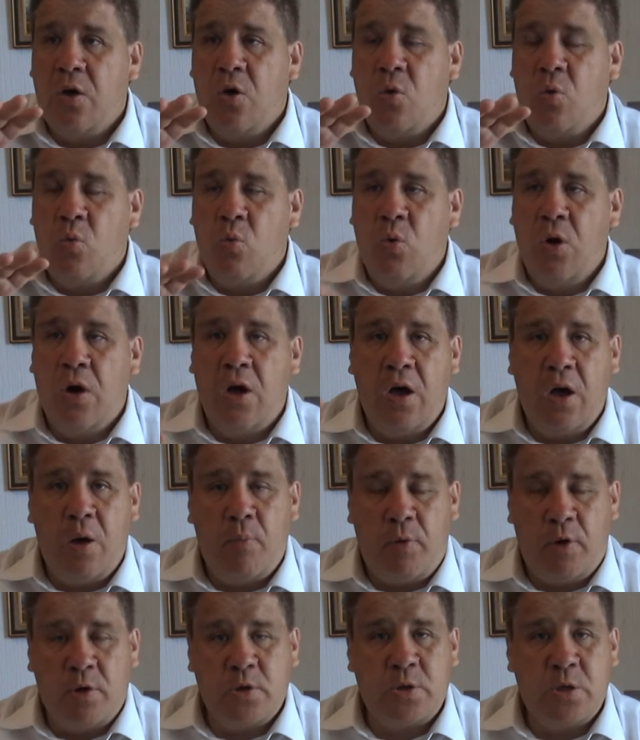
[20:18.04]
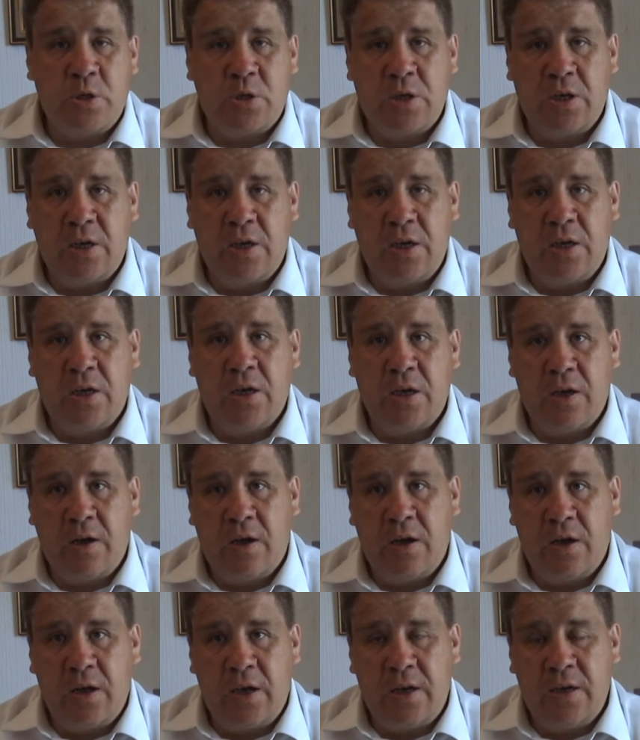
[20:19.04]
where apostasy
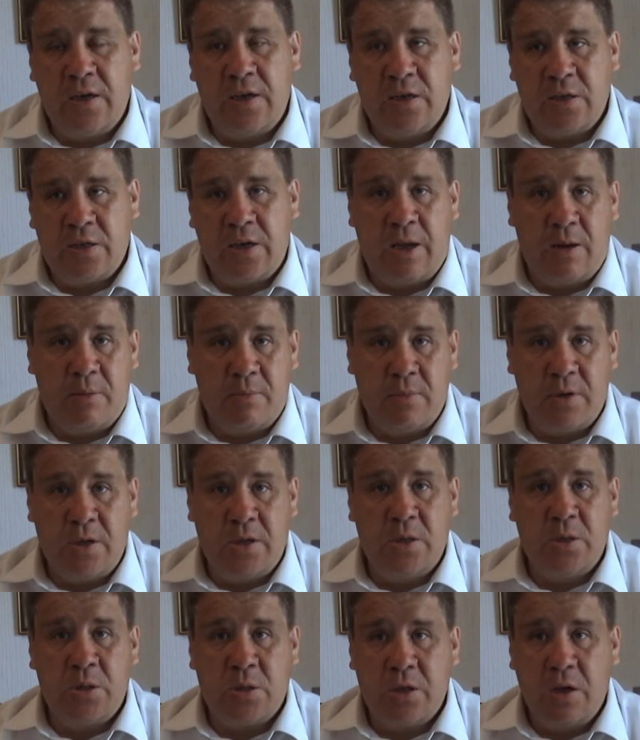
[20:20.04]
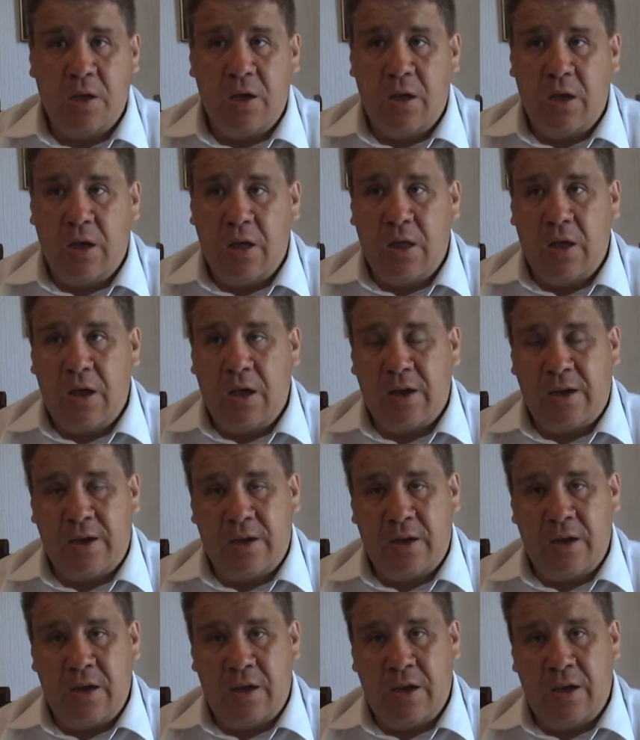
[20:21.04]
in Islam is
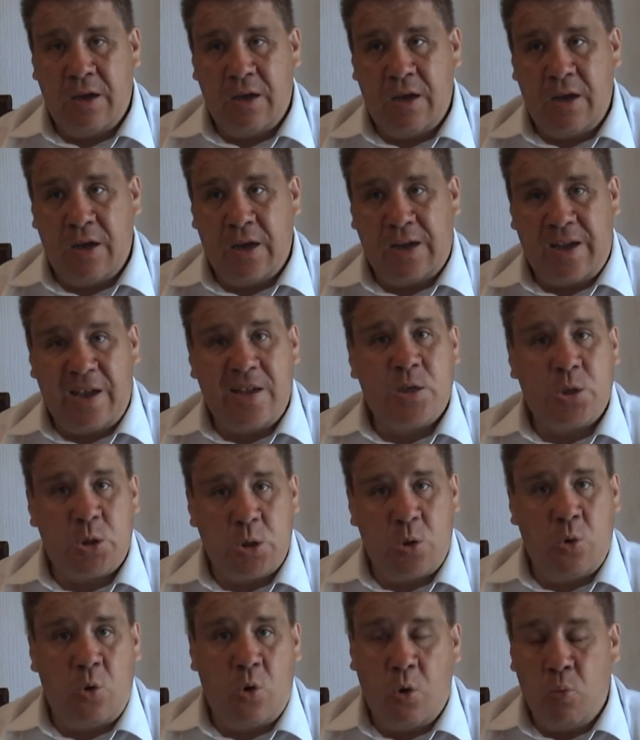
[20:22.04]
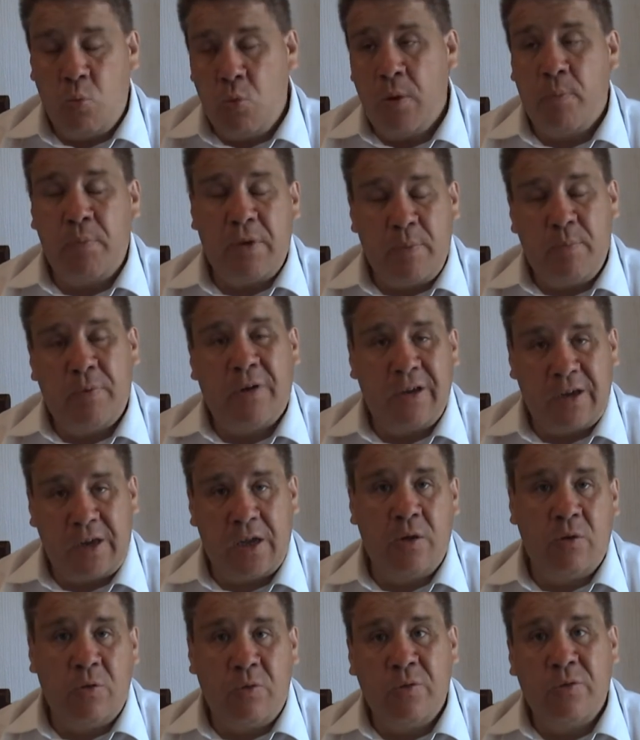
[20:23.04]
uh, against the law and where people are
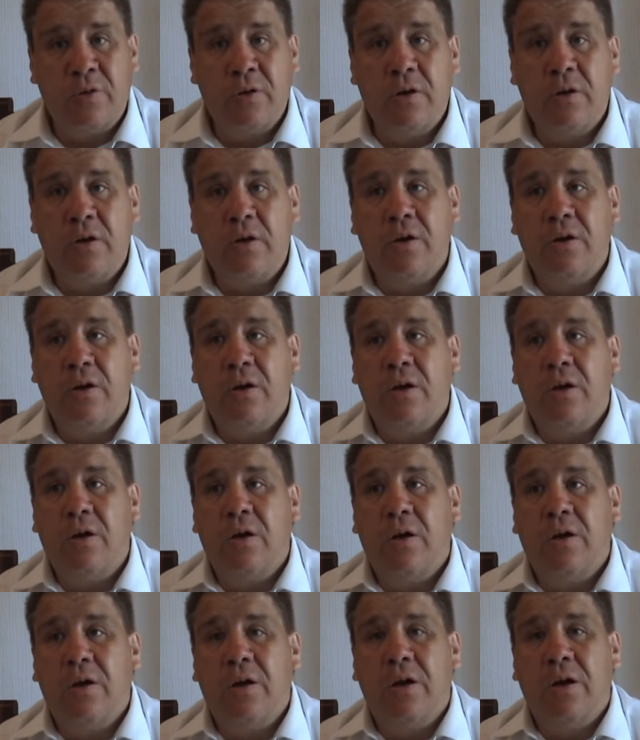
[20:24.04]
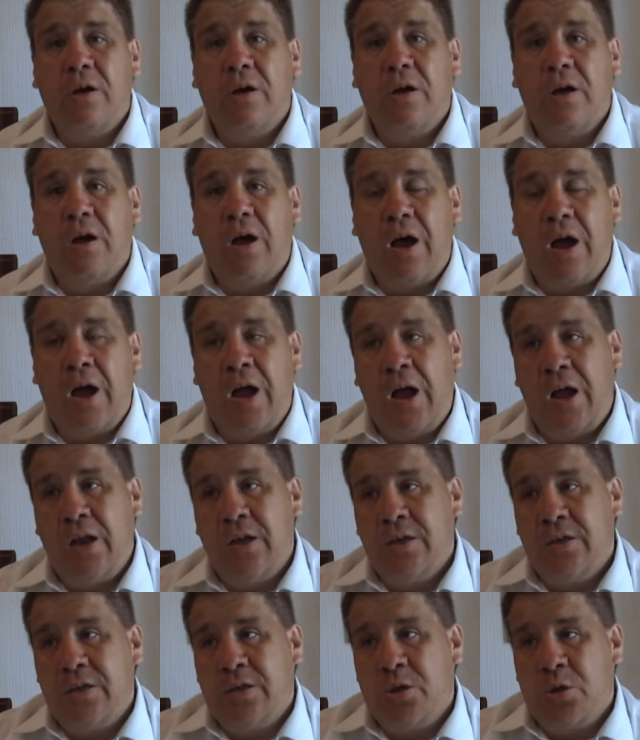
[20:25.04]
killed
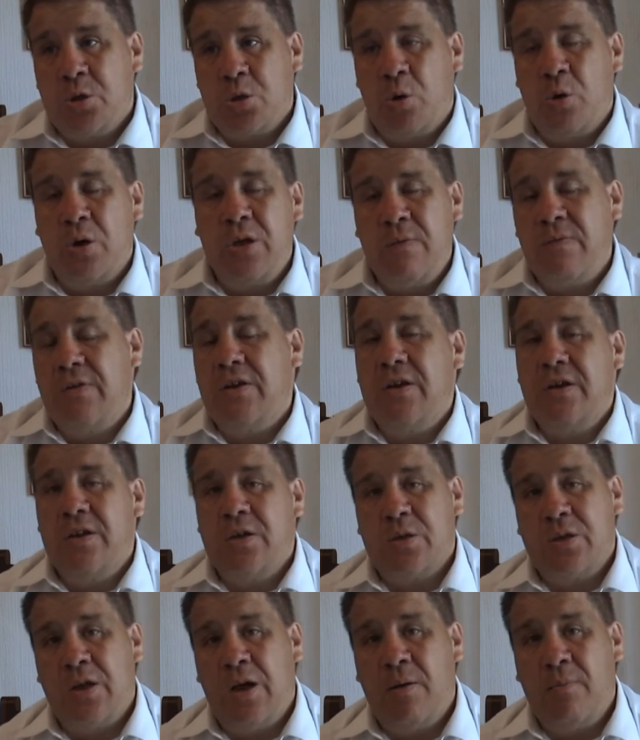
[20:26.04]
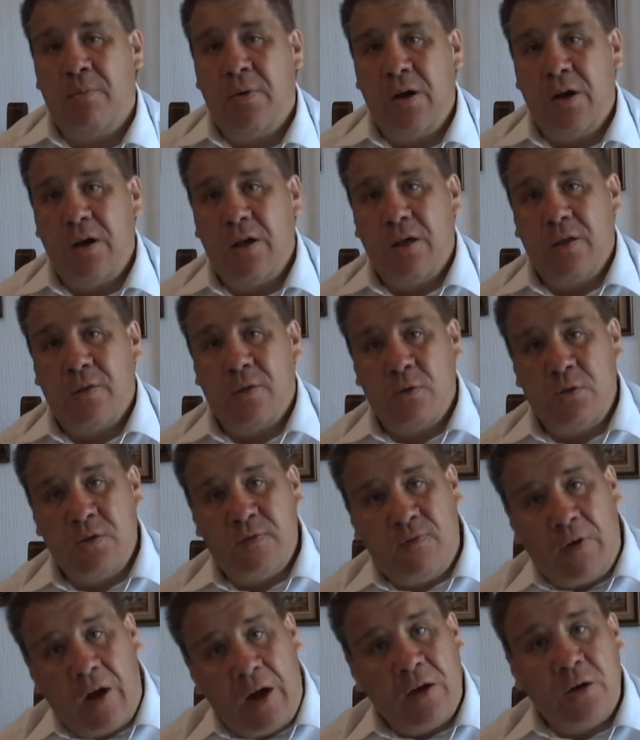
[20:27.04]
and so even in Islam, there is
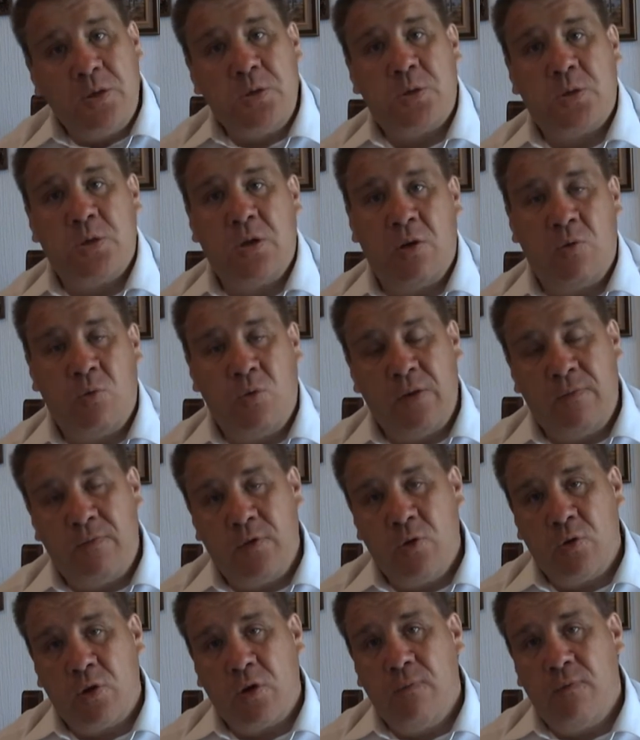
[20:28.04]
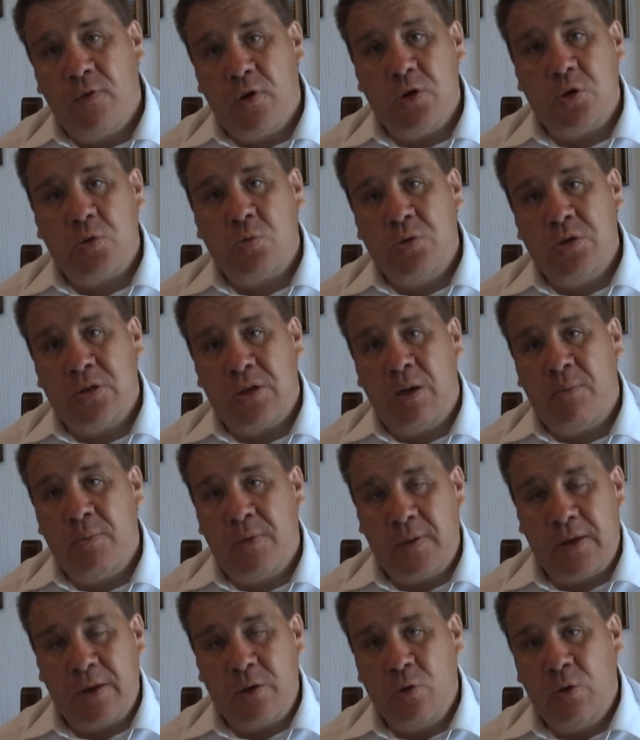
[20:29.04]
violence there. If you convert to Islam
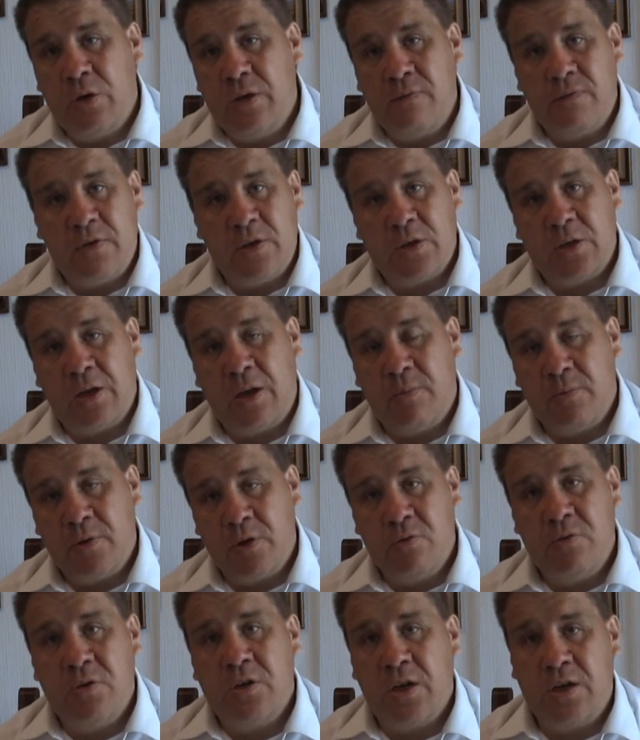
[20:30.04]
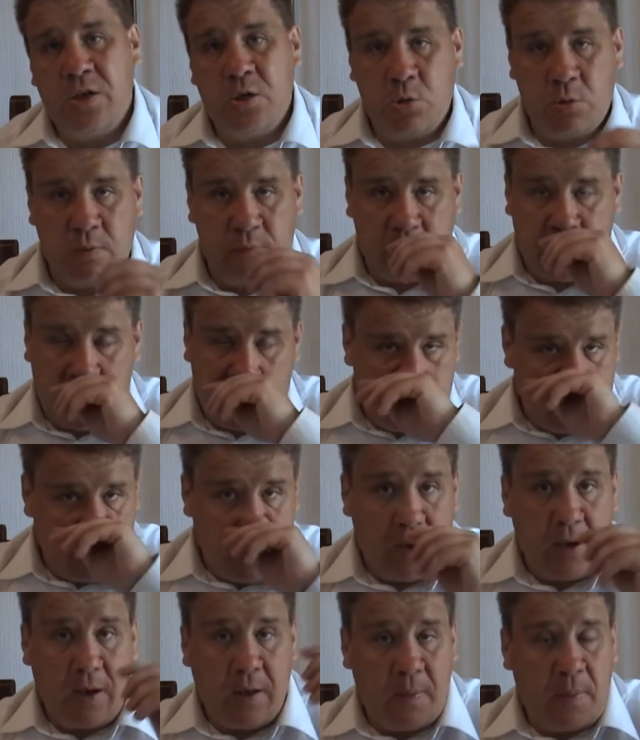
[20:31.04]
and then you leave Islam, you're in danger of death.
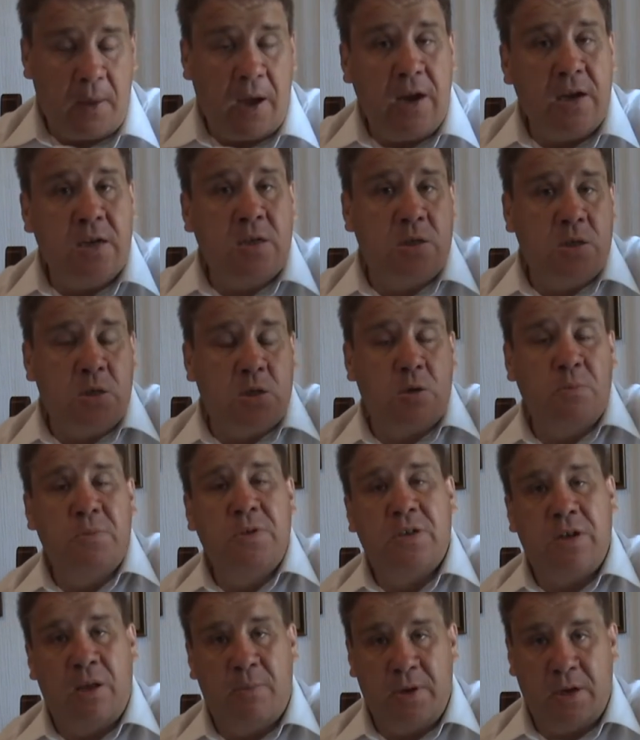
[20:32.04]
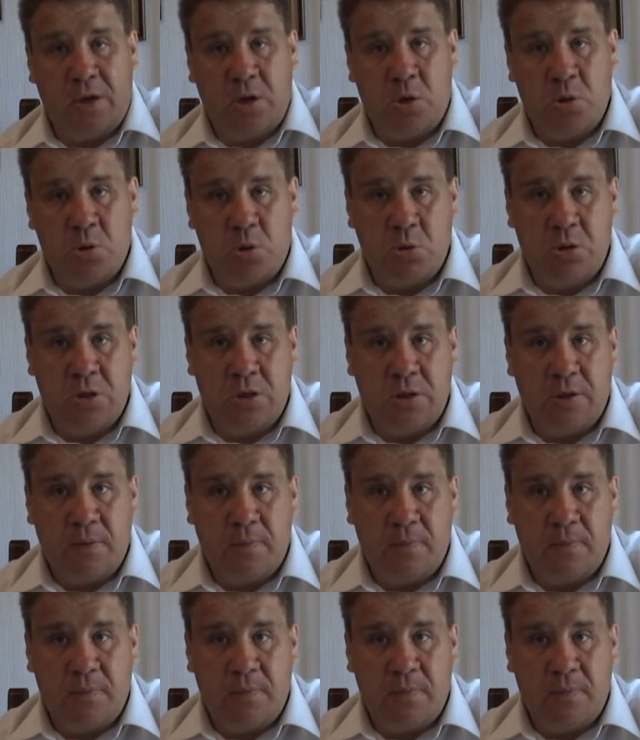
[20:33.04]
And that is in some Islamic countries.